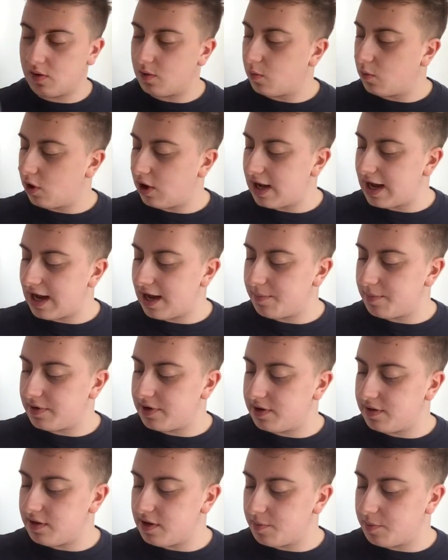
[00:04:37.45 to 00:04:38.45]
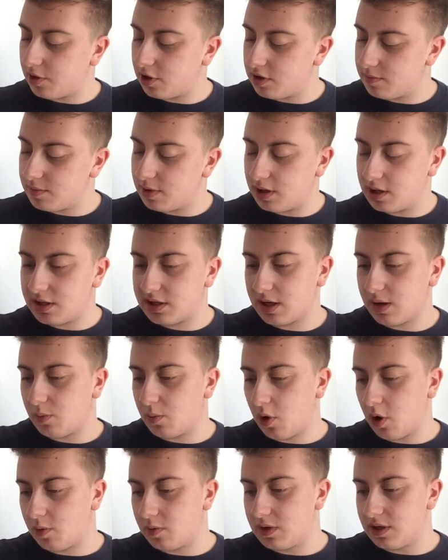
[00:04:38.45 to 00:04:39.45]
what happened in the appointment and
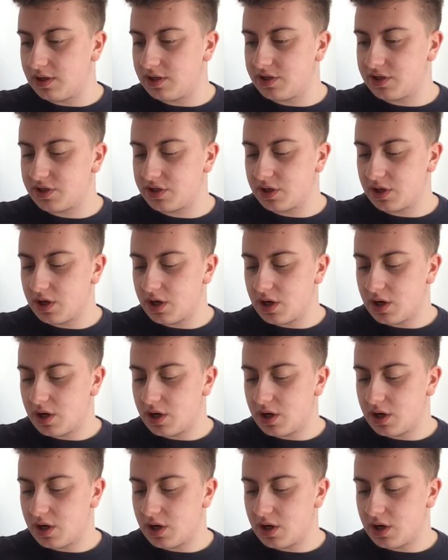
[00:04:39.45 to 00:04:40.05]
what was